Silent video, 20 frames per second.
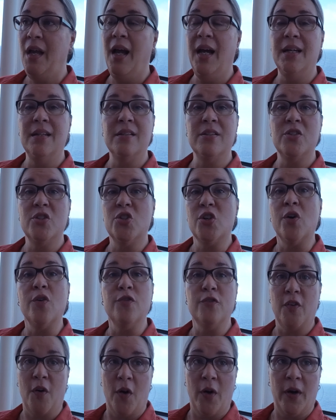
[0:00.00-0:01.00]
And so
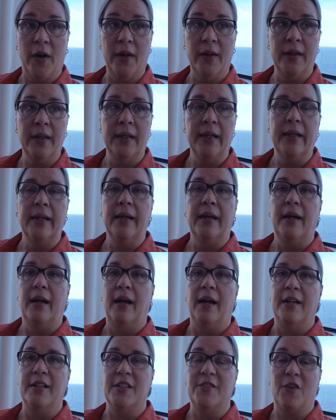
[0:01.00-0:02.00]
far,
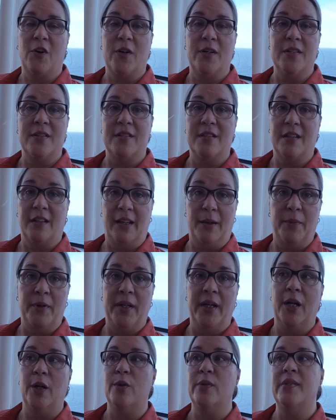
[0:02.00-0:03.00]
as far as
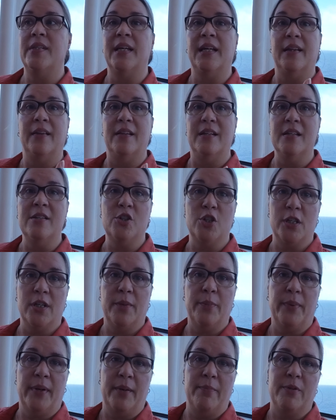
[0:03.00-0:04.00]
celebrity goes, in this
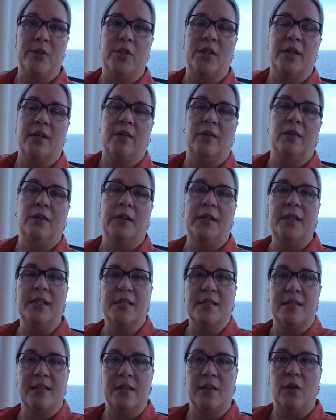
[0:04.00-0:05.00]
ship in particular,
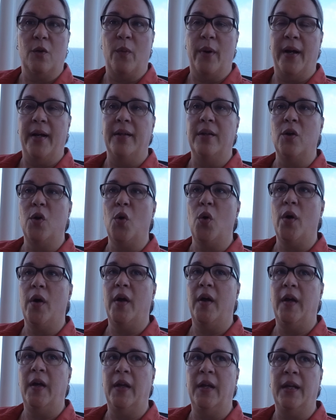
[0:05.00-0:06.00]
the Silhouette,
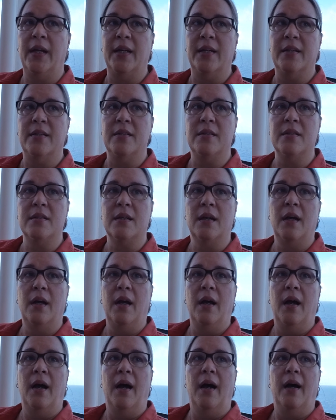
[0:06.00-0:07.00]
it is
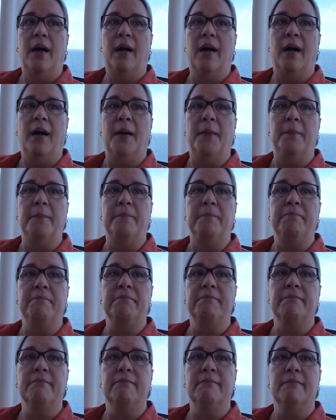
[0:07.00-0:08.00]
um,
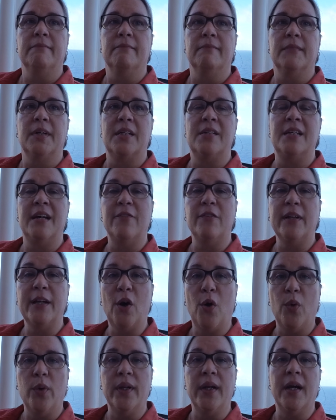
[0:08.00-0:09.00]
definitely
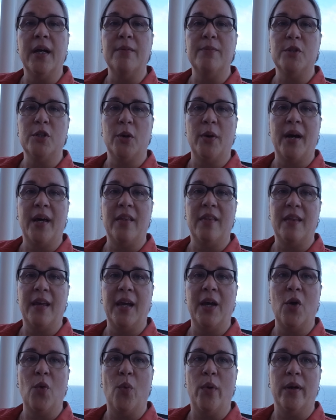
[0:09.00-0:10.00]
holding up to, I
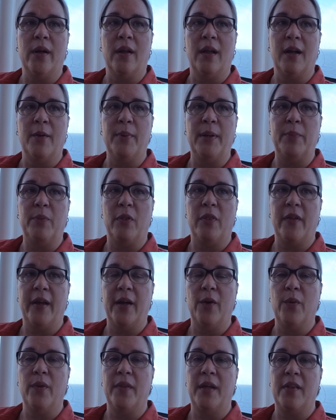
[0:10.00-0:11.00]
think, what a lot of people
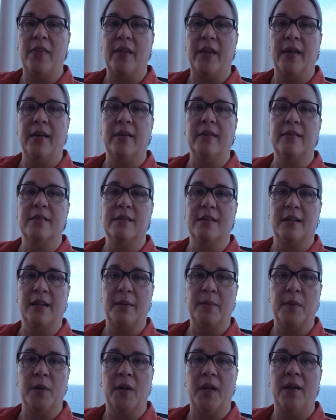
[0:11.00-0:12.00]
think when they think
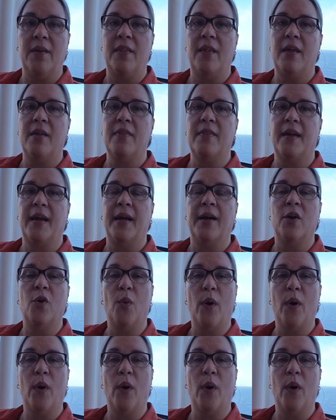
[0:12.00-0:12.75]
celebrity. They think